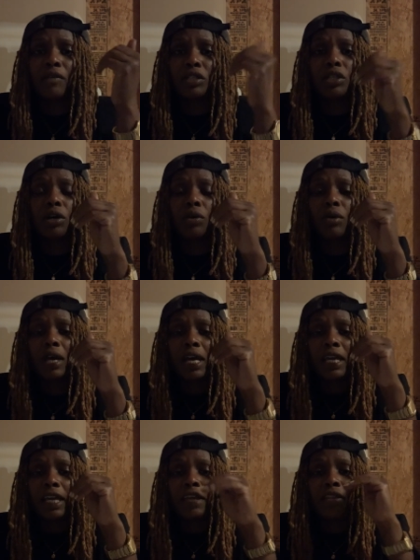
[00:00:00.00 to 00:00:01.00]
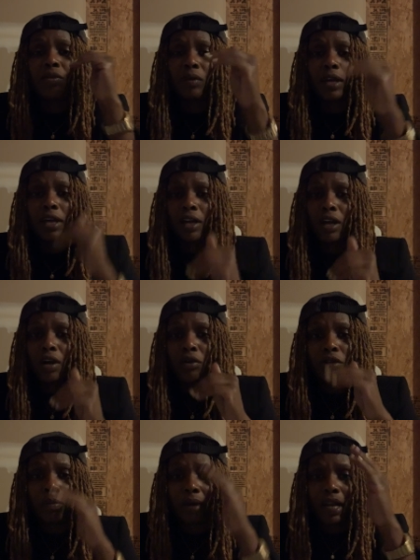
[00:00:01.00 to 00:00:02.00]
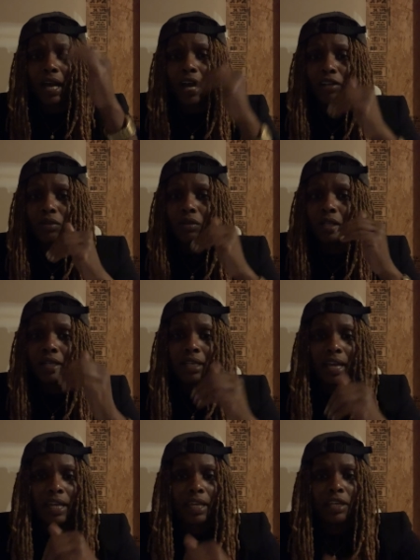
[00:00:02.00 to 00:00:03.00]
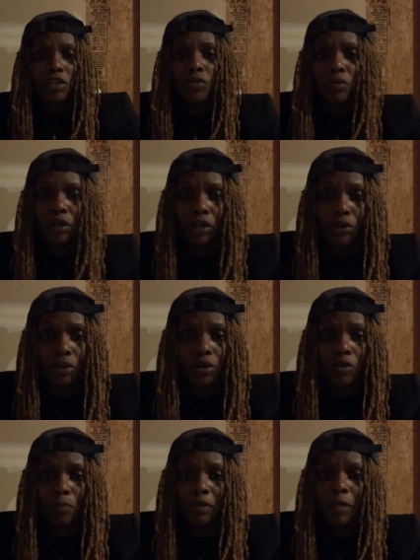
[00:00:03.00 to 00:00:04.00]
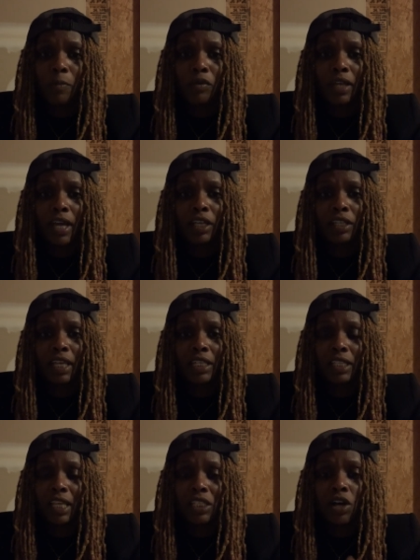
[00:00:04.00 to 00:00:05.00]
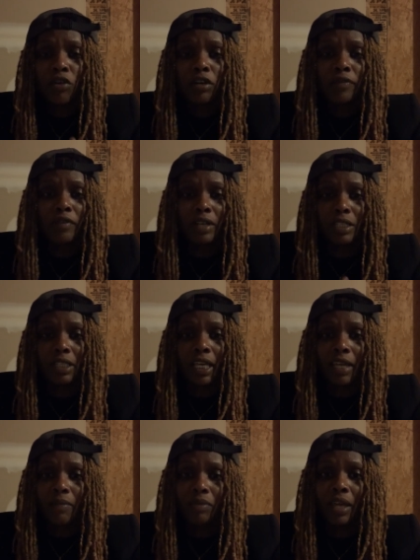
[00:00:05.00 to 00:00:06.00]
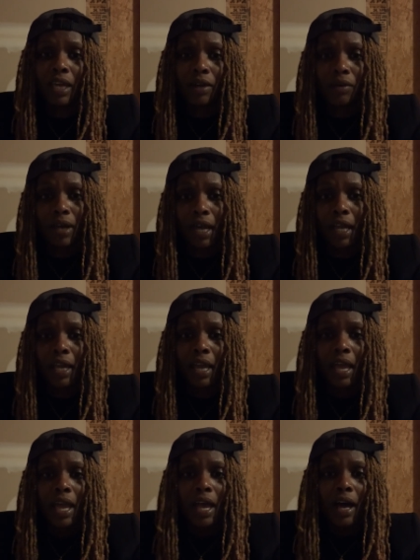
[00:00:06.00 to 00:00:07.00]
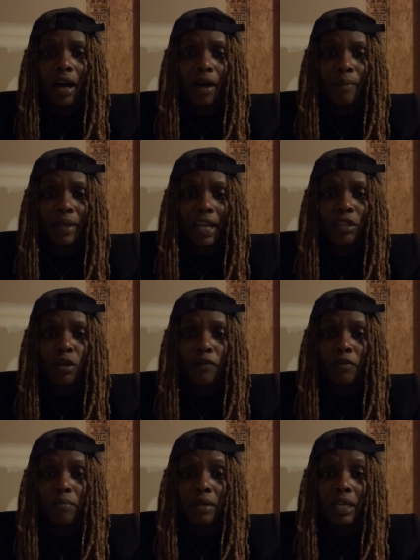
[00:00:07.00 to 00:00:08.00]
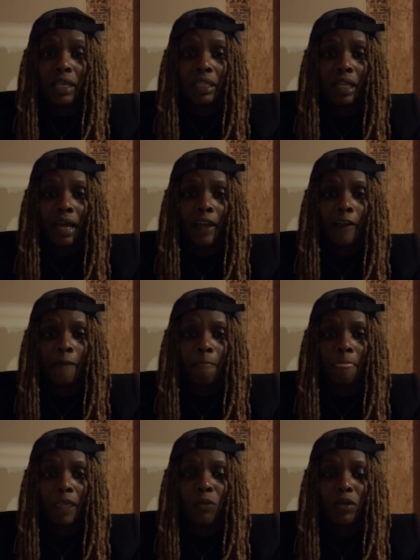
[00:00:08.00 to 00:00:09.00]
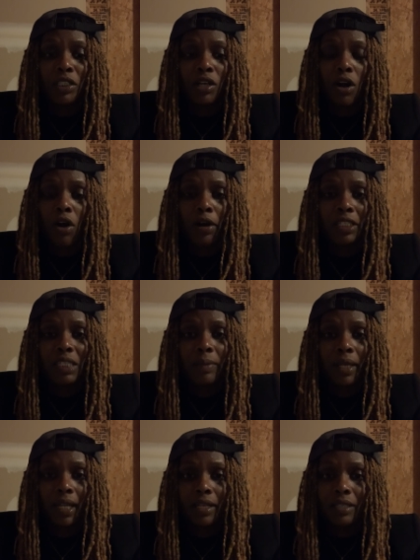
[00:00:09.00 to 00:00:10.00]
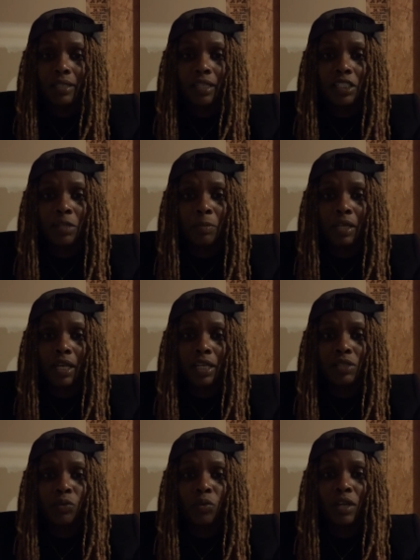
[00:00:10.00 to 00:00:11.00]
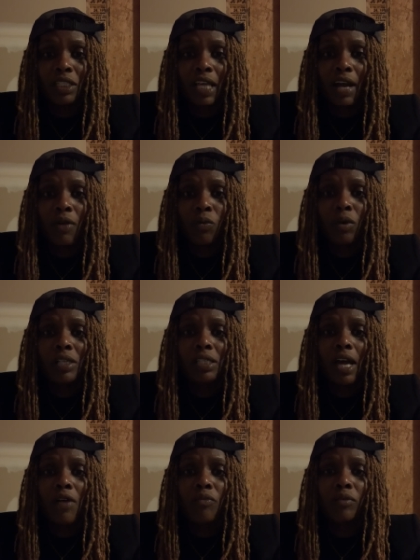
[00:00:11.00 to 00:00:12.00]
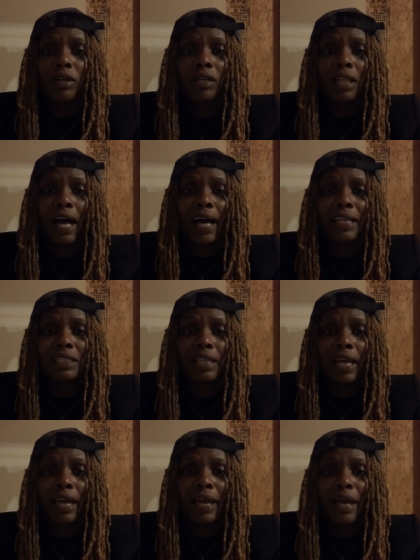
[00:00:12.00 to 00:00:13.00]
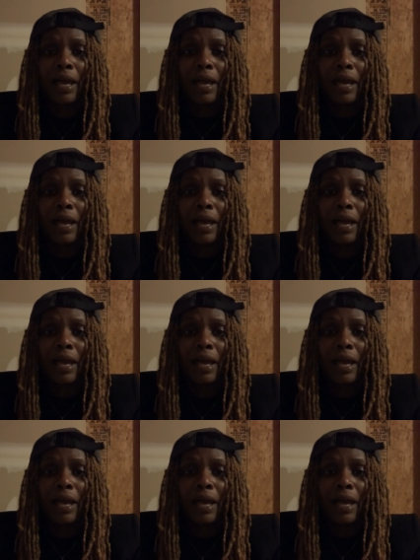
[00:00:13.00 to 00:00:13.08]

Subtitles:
So either way it goes, no matter how you look at it, you want to grow with people that's hungry for the same thing. Okay. And I know for me, like, it wasn't hard to make that decision, because once I realized that